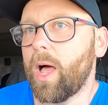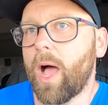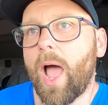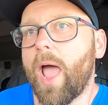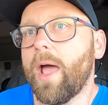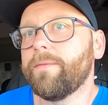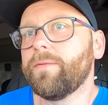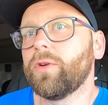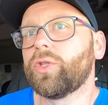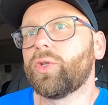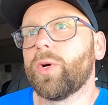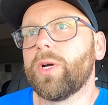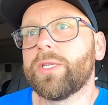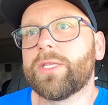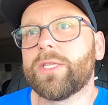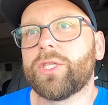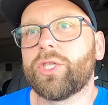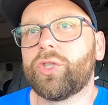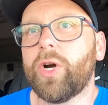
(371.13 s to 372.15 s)
I have no
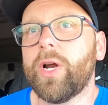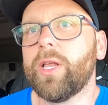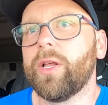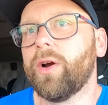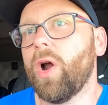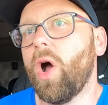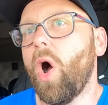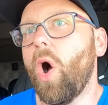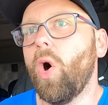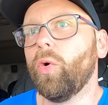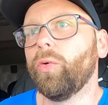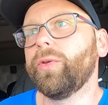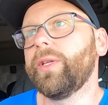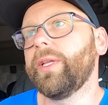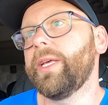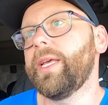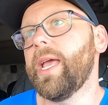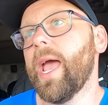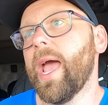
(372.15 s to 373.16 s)
choice, this trailer
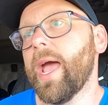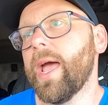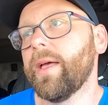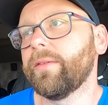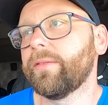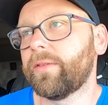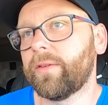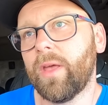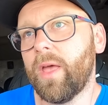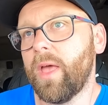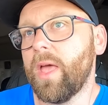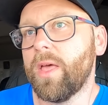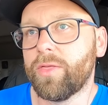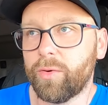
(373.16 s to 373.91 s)
only has